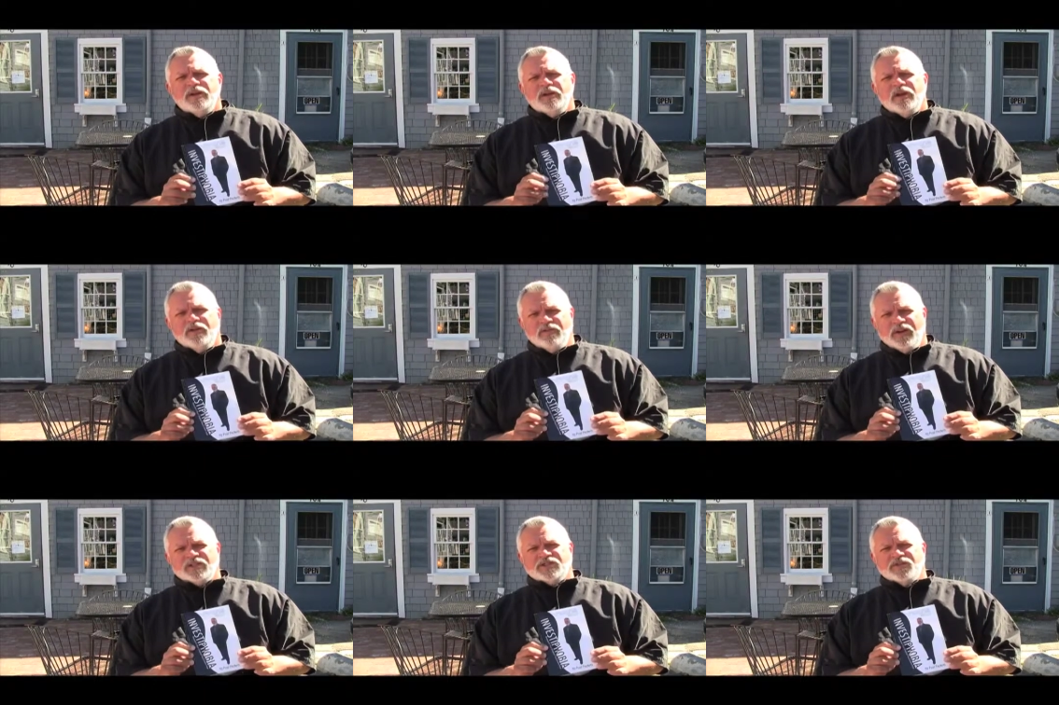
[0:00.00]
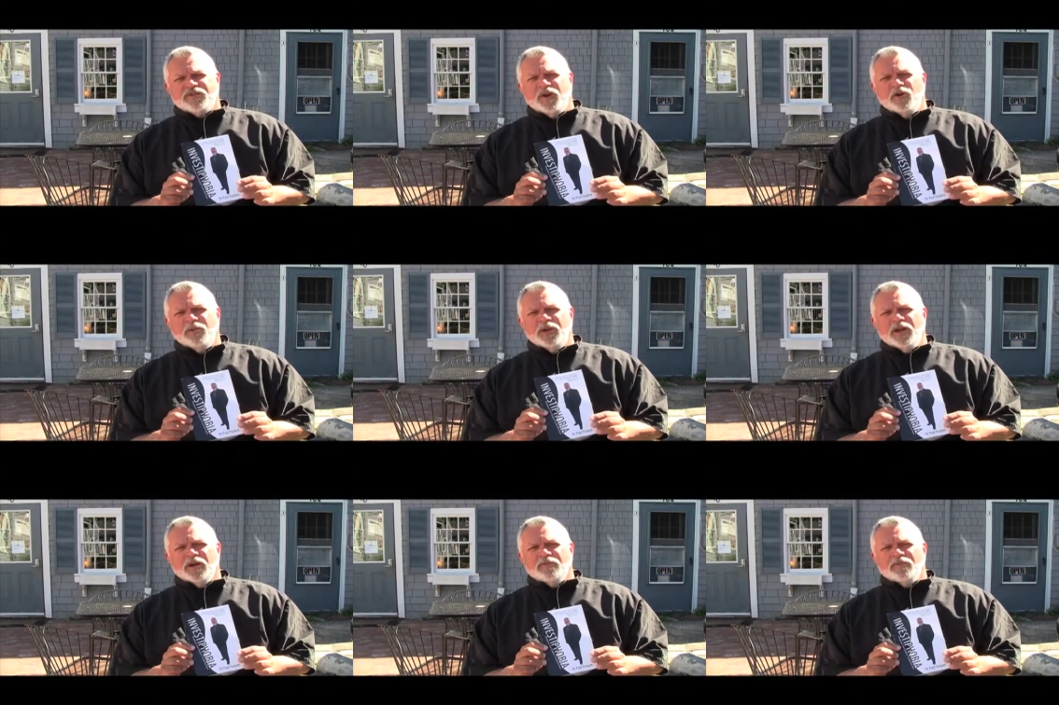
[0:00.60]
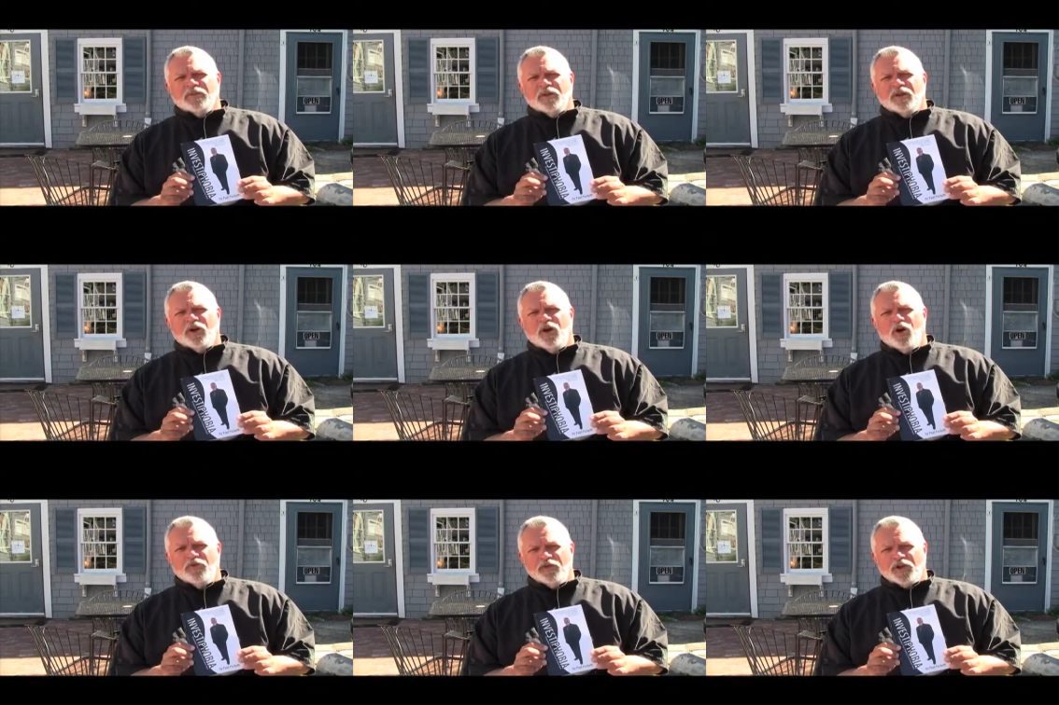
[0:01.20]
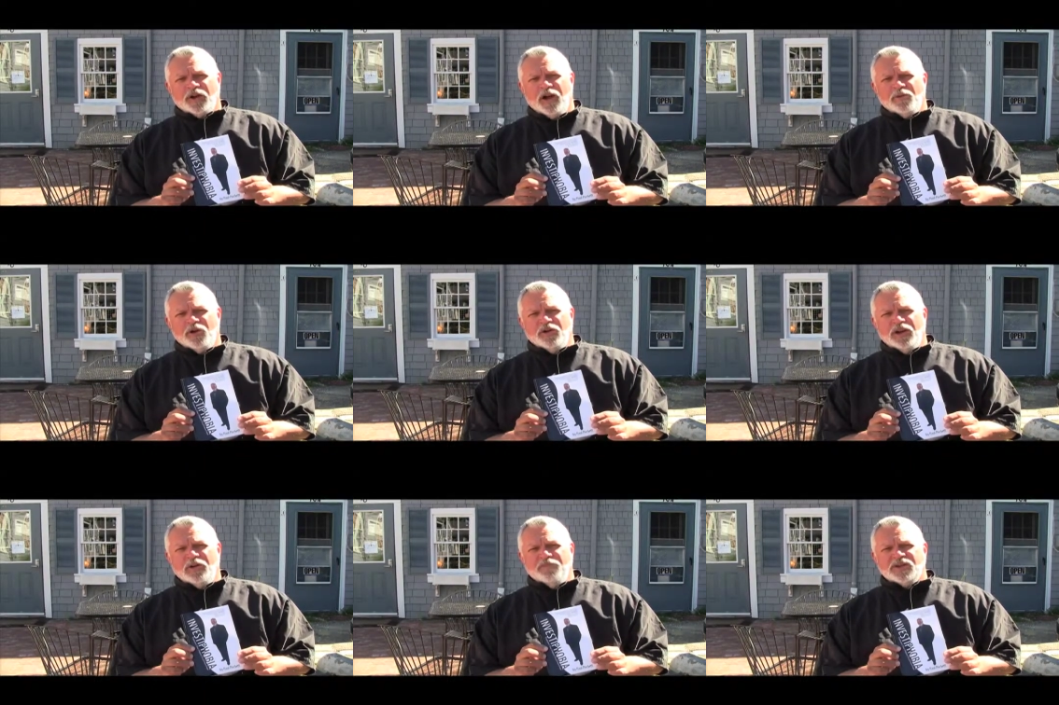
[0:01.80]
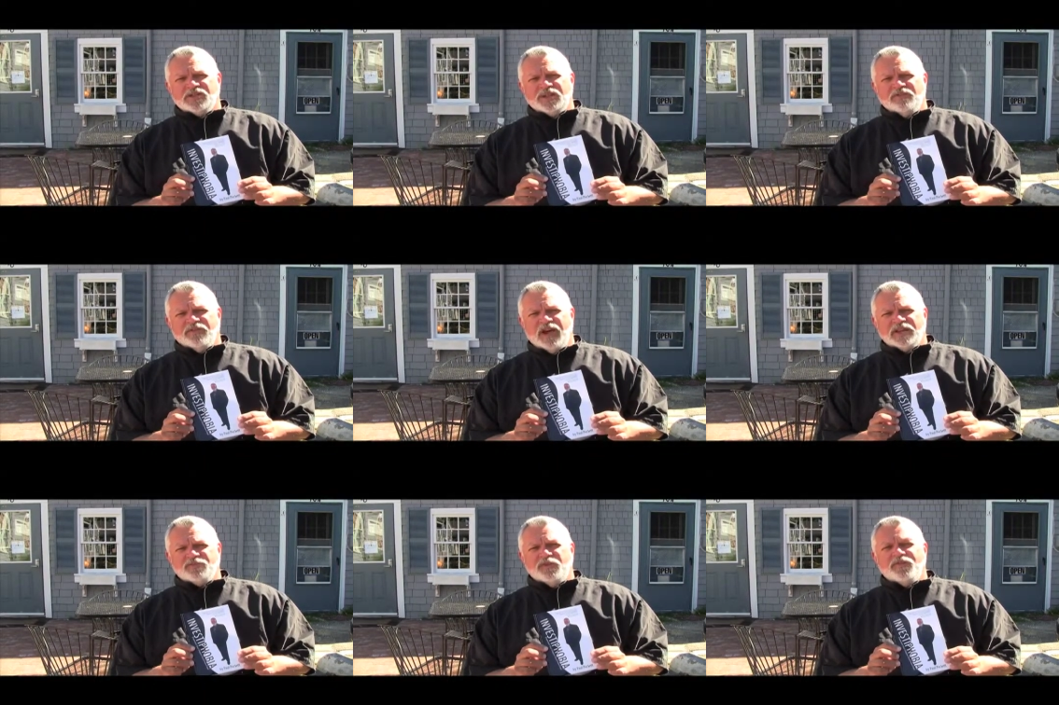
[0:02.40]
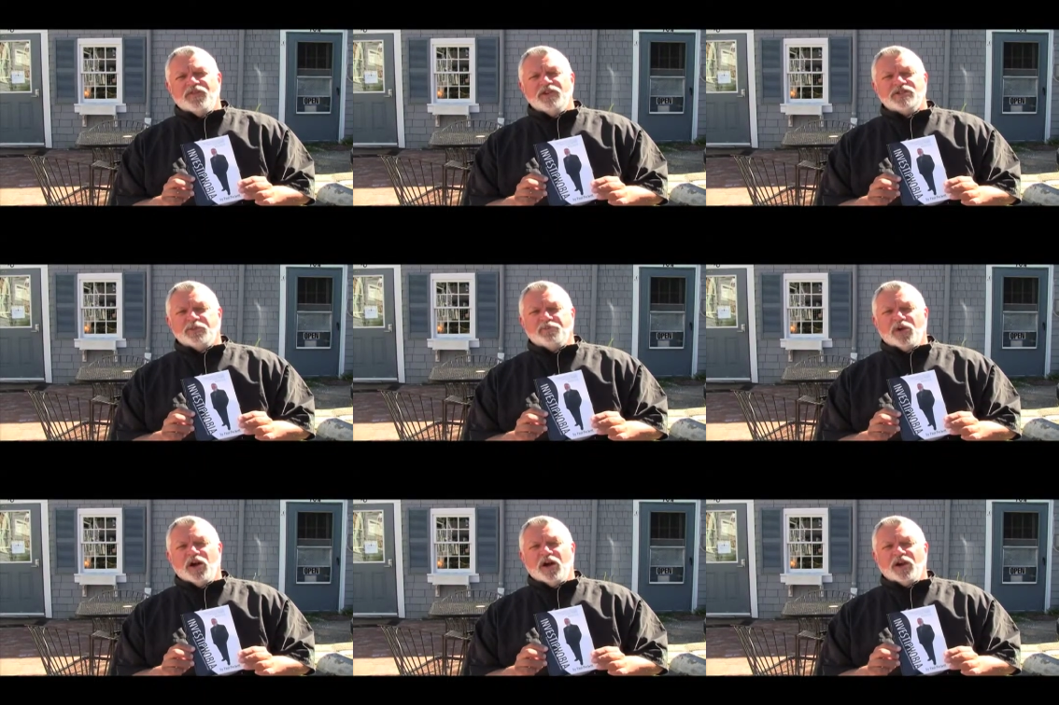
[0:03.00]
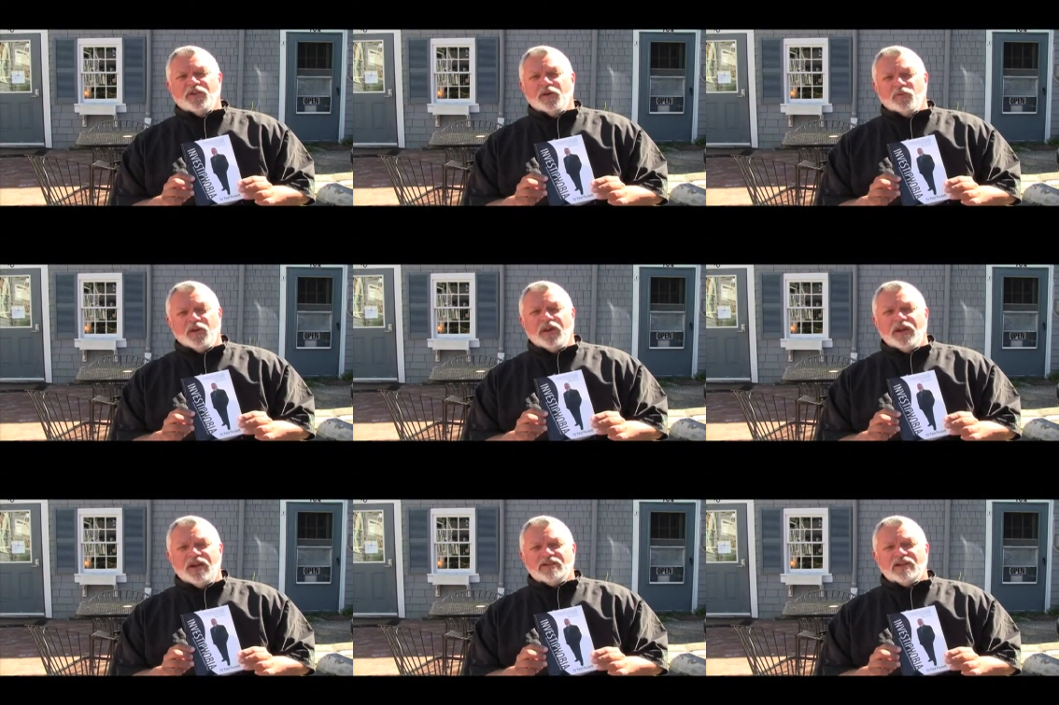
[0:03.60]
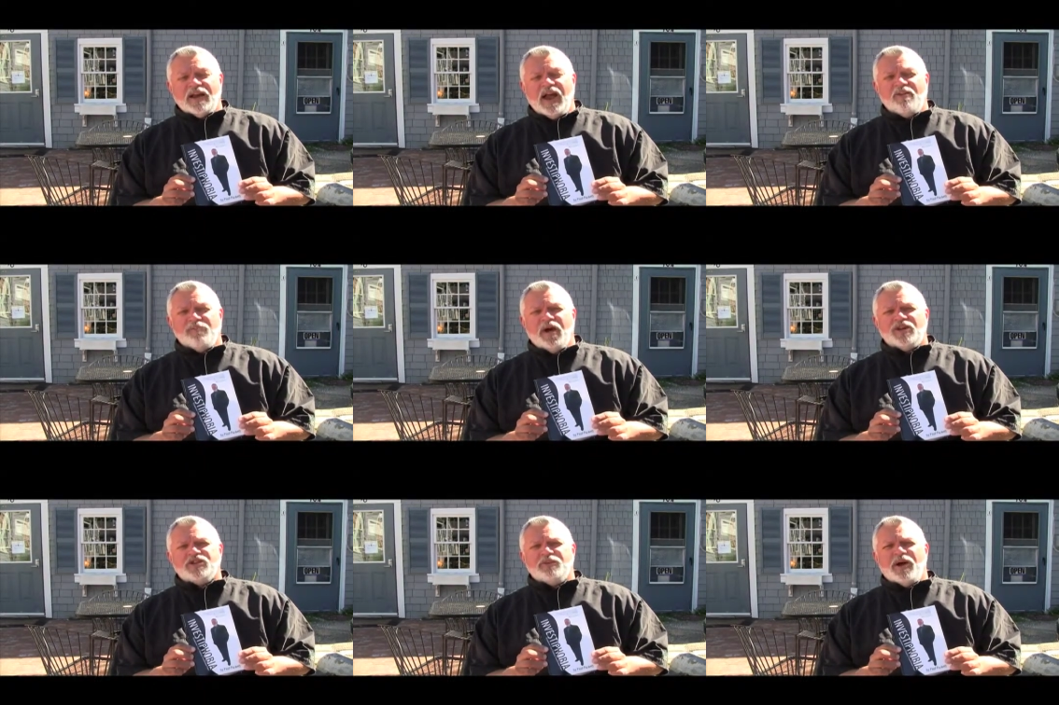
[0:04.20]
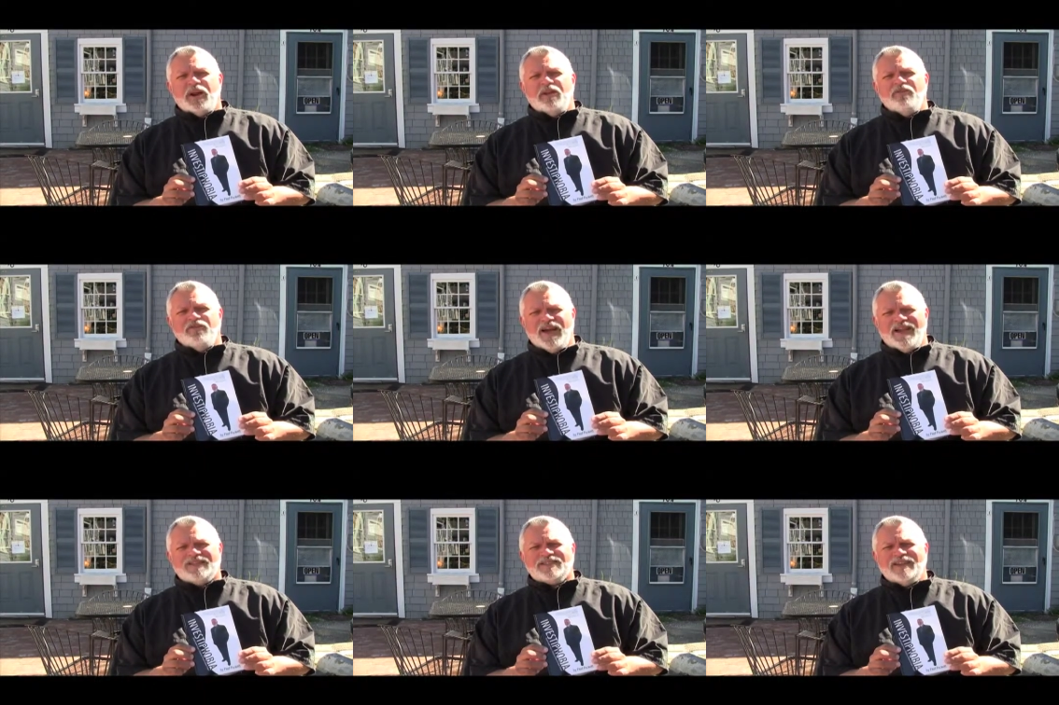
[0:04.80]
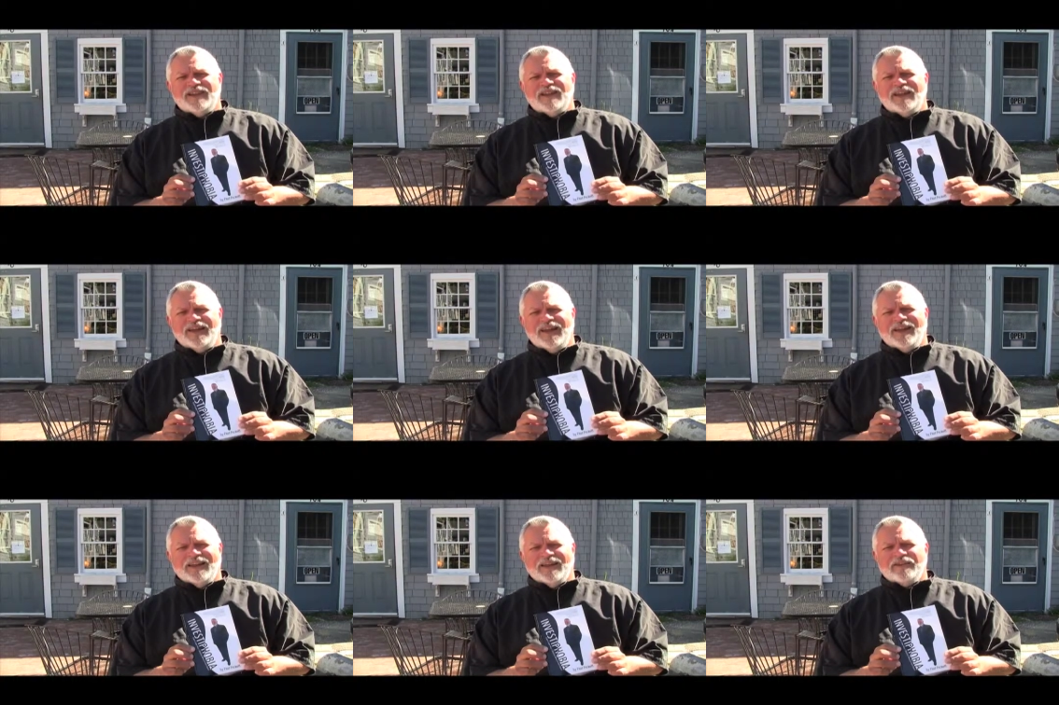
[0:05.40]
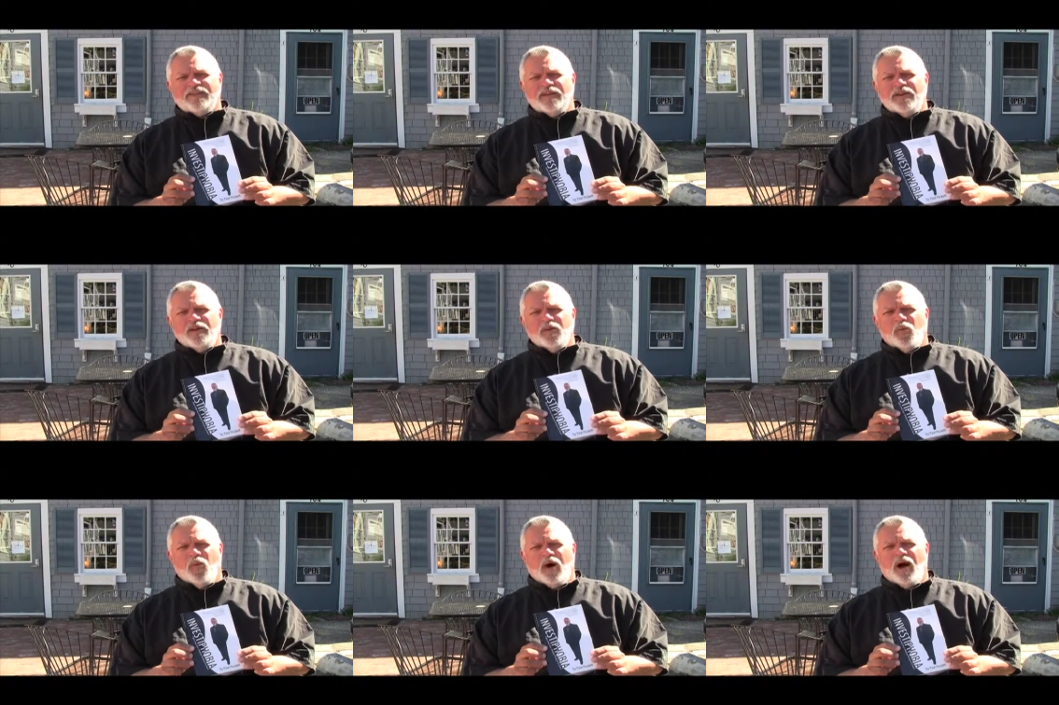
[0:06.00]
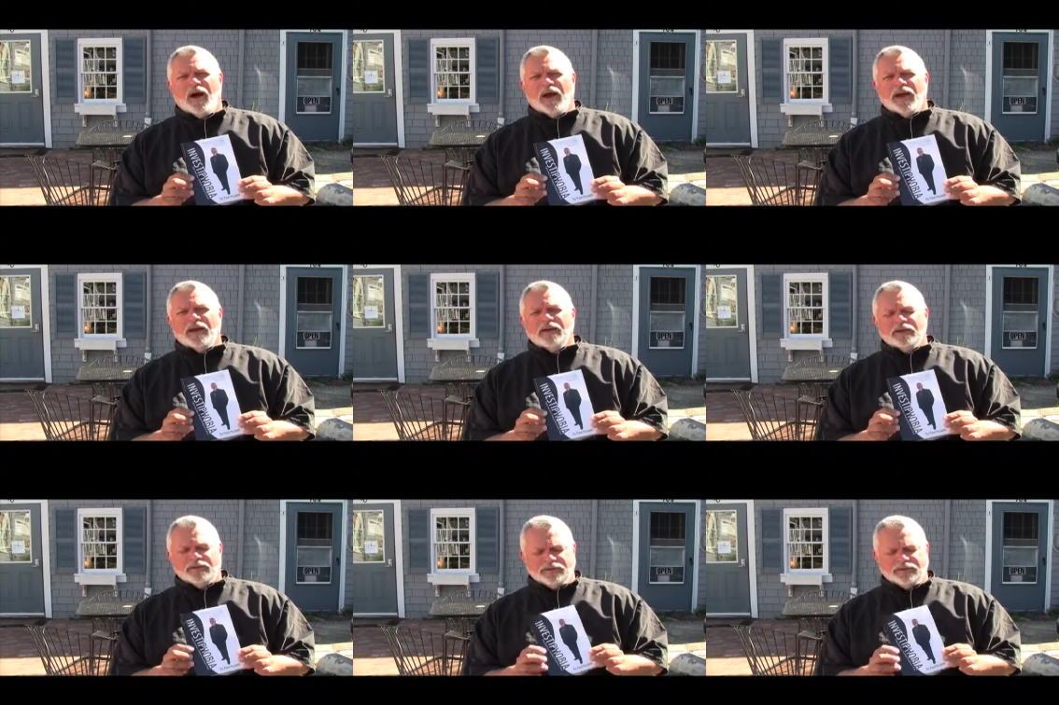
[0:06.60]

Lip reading: Investiphobia, Overcome Your Deepest Investment Fears, a book that really doesn't have much about investing in it. Why?